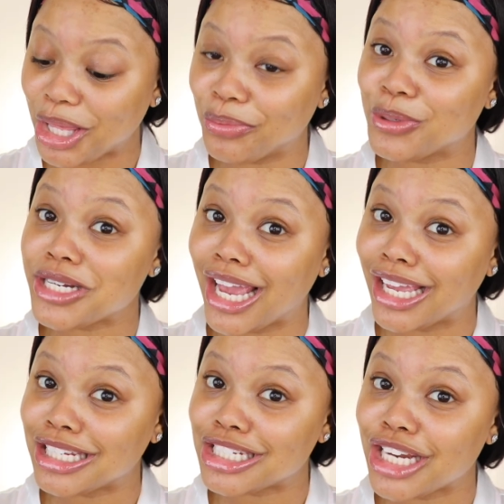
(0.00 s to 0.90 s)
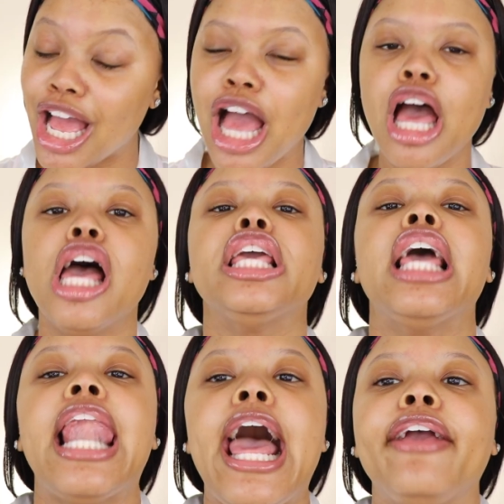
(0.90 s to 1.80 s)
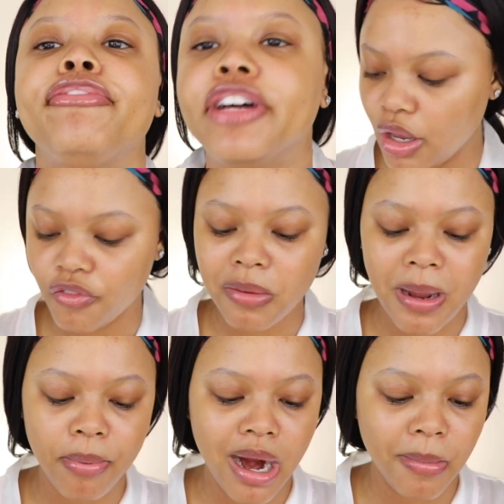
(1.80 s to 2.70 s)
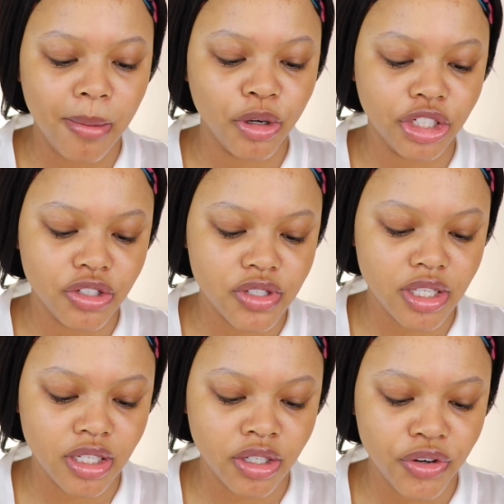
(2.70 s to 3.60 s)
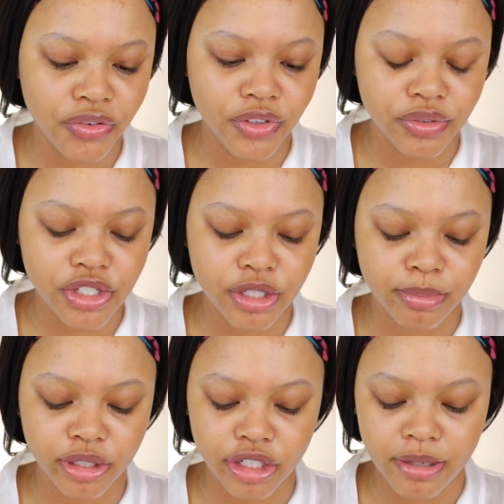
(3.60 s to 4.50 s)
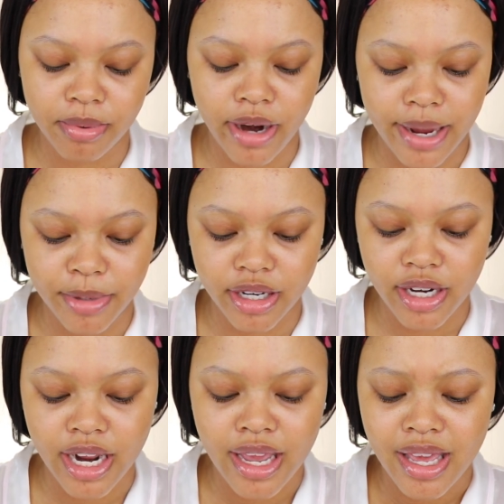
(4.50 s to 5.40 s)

it will change your life. For my primer, I'm going to use the No Filter Blurring Primer.